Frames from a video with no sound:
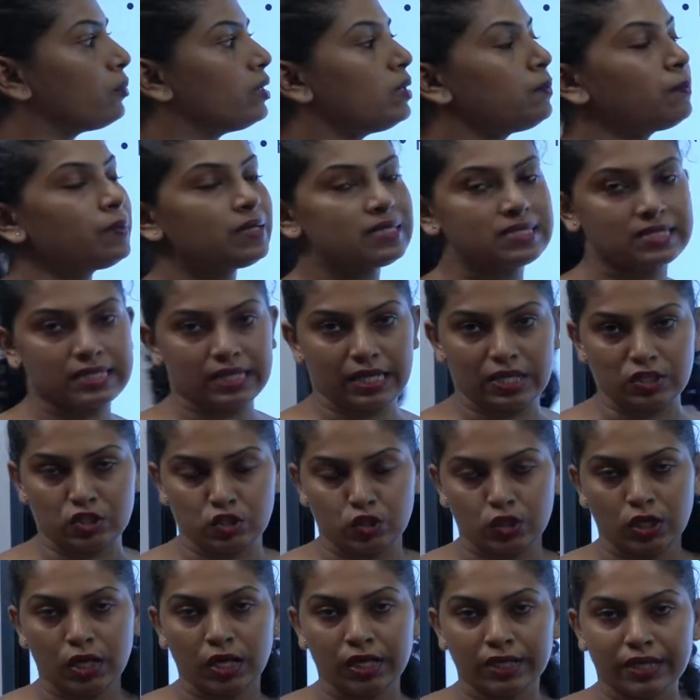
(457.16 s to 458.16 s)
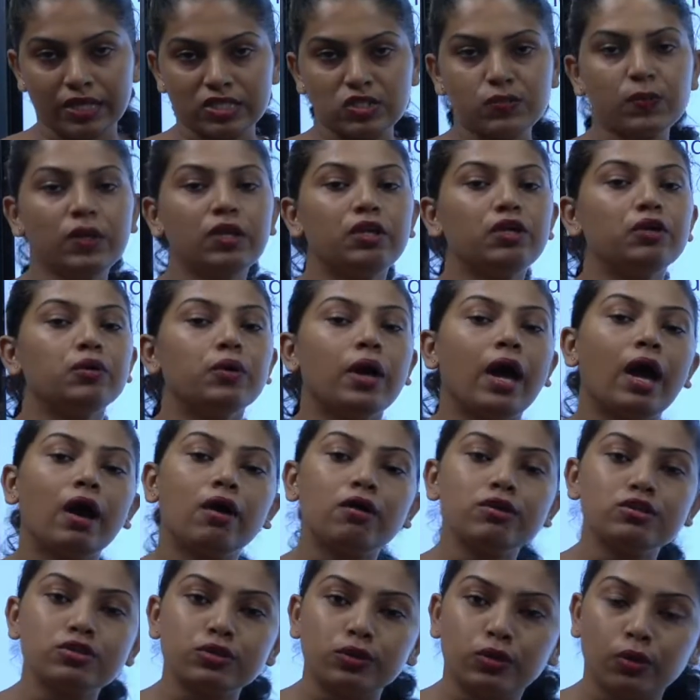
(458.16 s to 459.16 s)
the passage. That means you
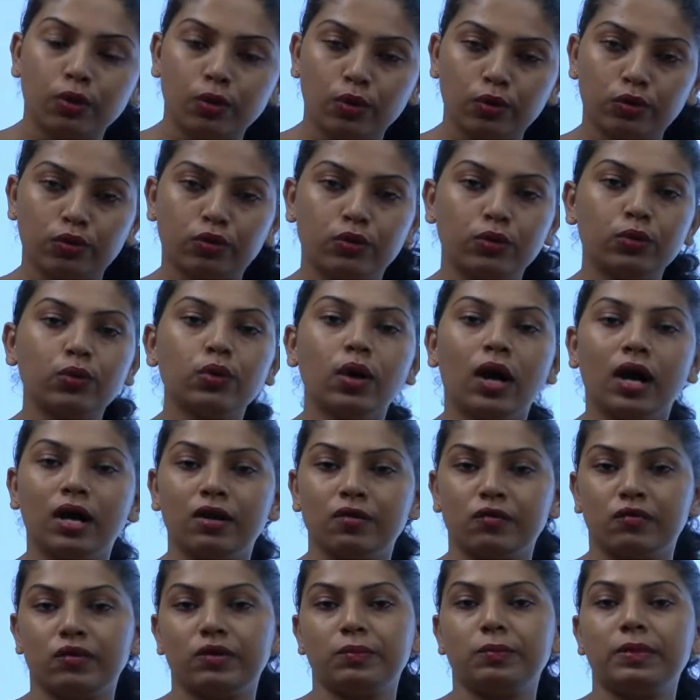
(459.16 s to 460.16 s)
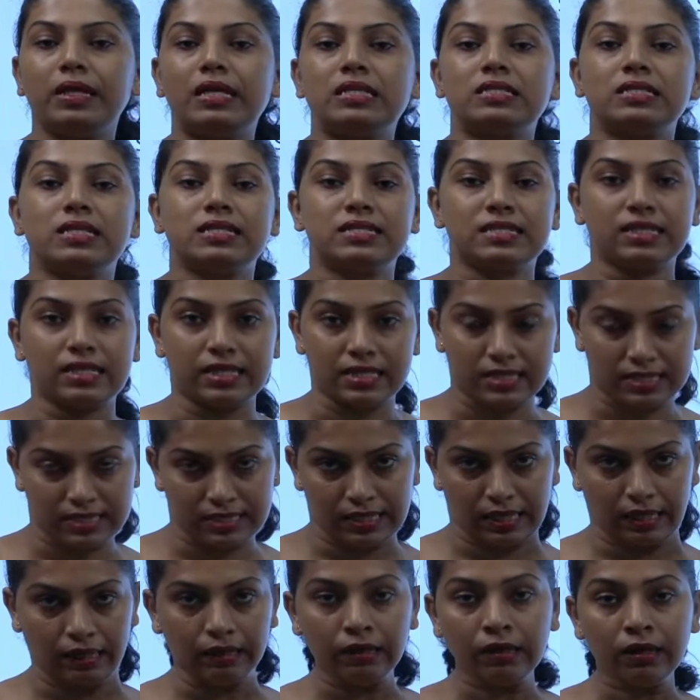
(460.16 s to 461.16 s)
have to go through 100 meters
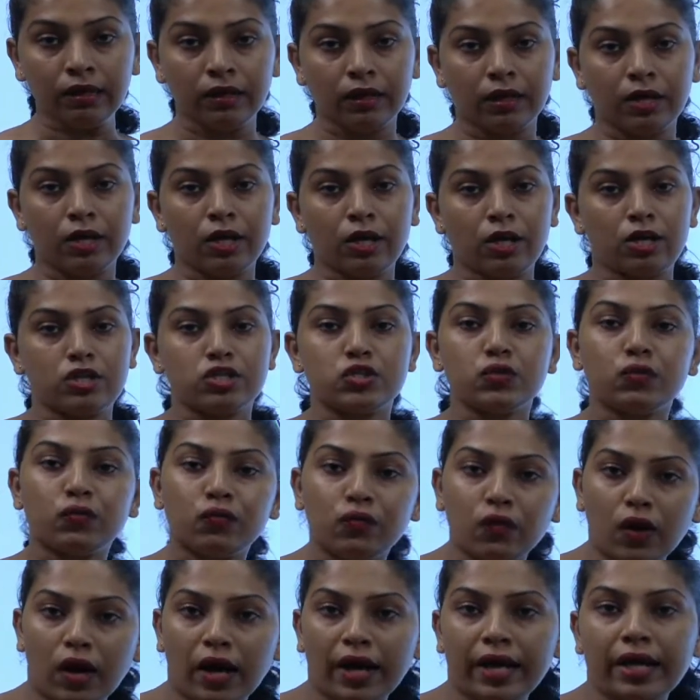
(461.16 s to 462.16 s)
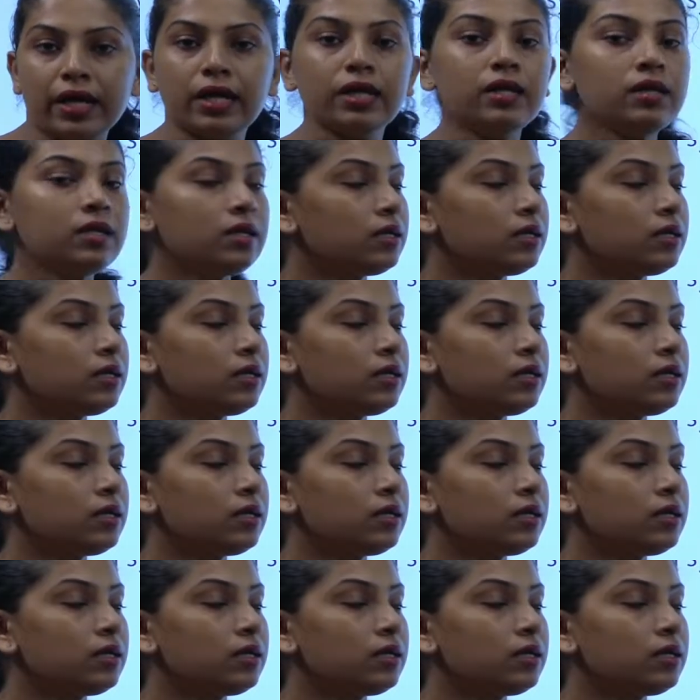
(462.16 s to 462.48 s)
lesson to find